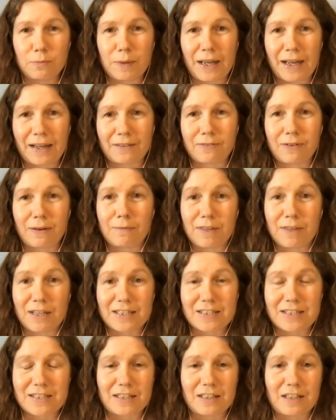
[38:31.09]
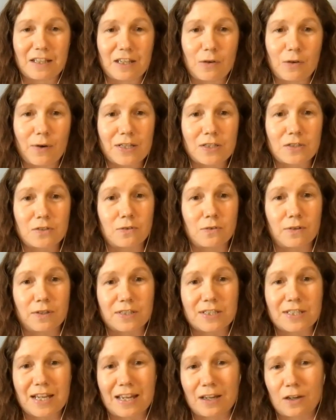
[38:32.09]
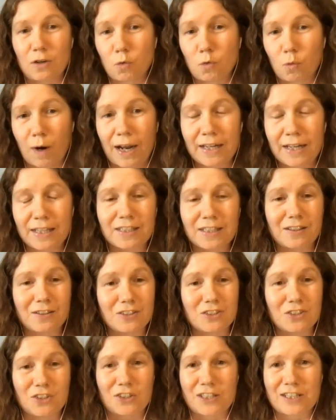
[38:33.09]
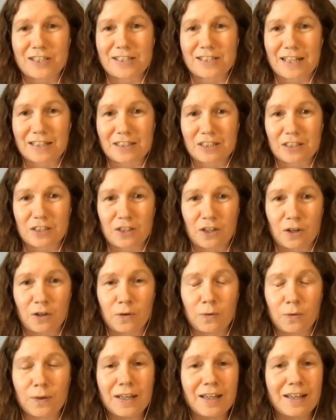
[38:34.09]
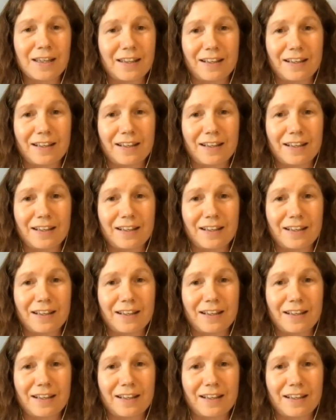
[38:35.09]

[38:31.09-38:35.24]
Black feminists in the US who are saying grind culture has got to go,